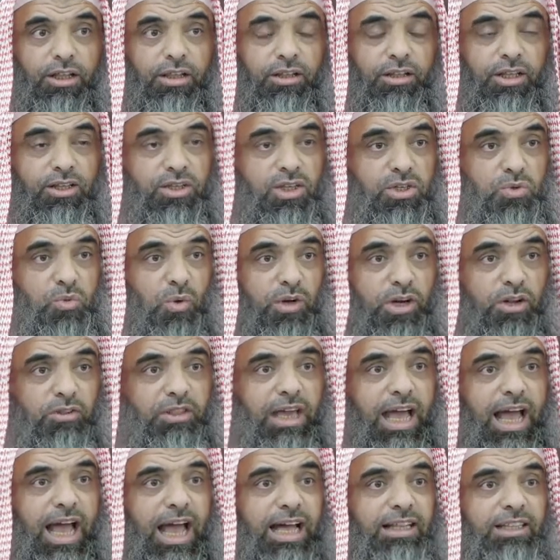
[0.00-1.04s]
This is one of
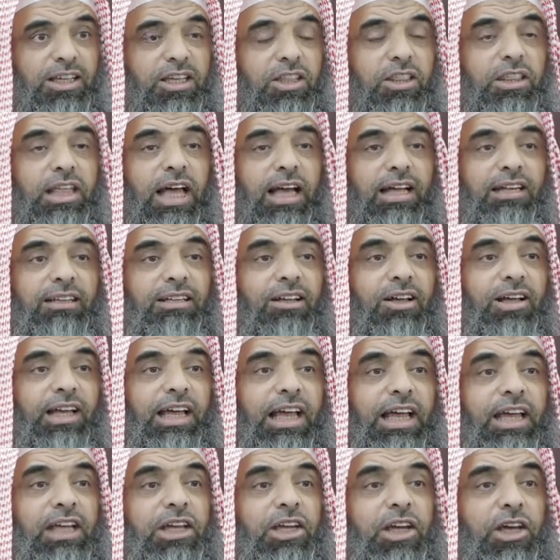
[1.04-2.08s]
the hadith
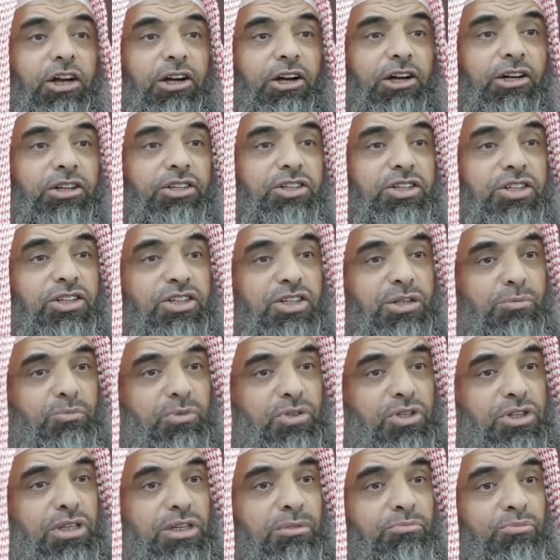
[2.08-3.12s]
that encourages the
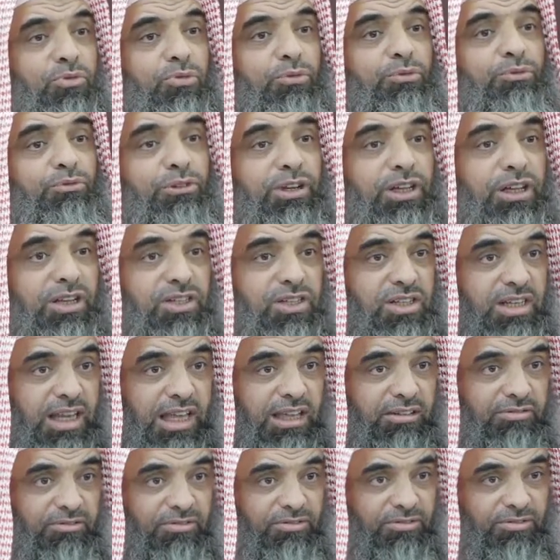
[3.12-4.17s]
Muslim to free a
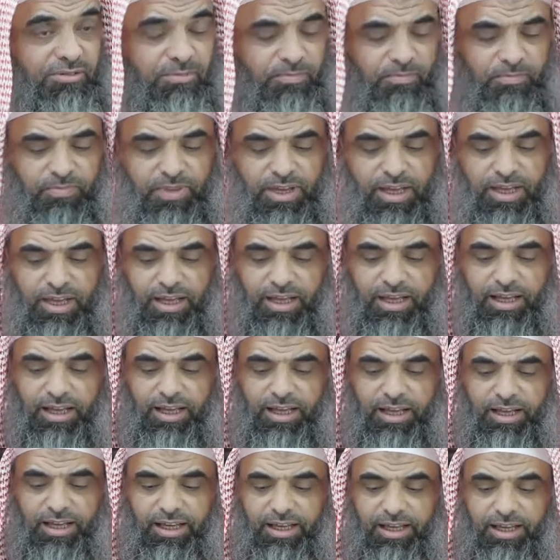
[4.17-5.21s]
slave.
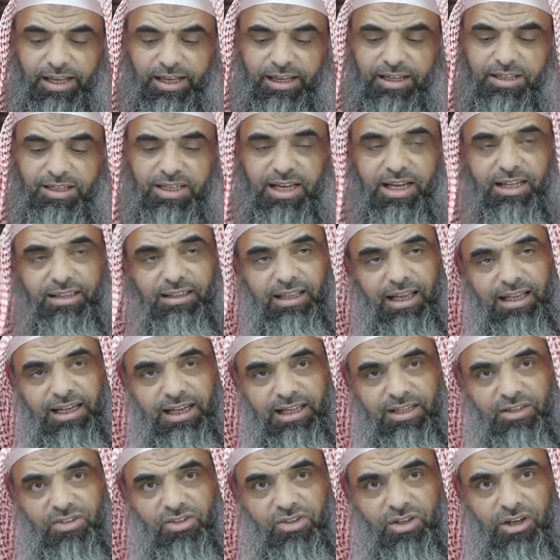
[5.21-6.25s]
He said,
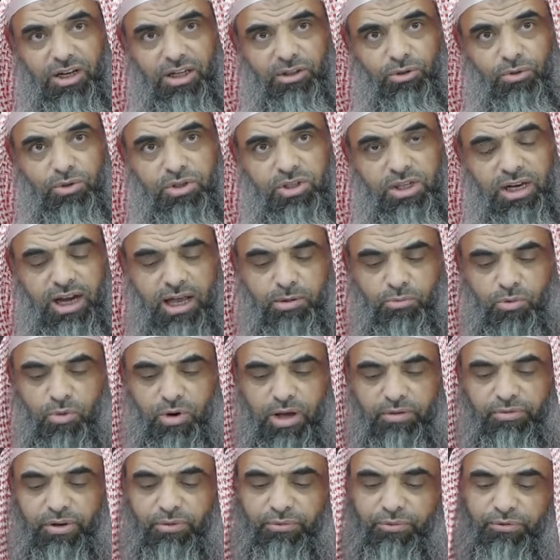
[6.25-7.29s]
alayhi
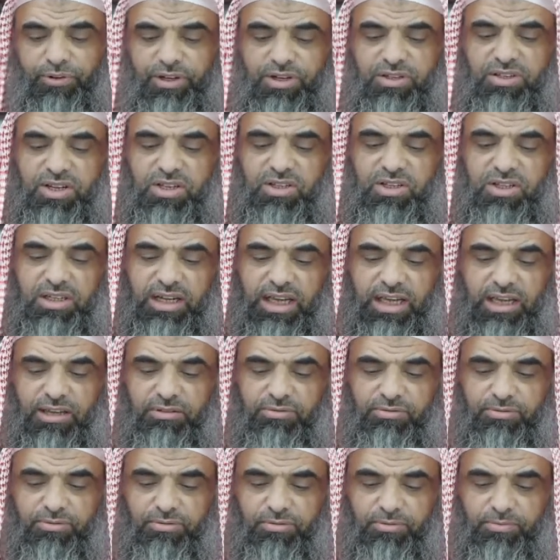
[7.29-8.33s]
whoever frees a
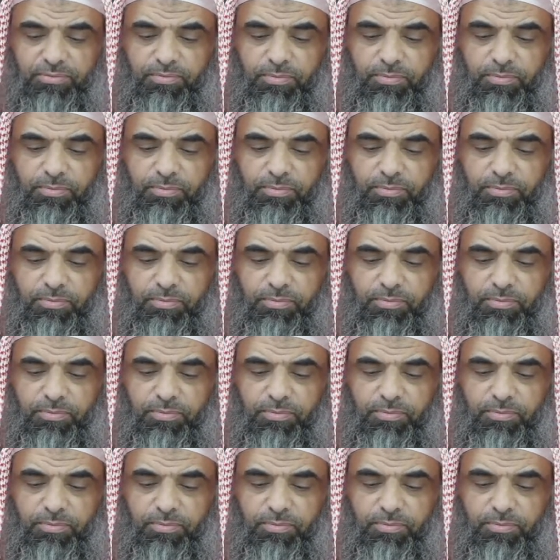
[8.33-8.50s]
slave,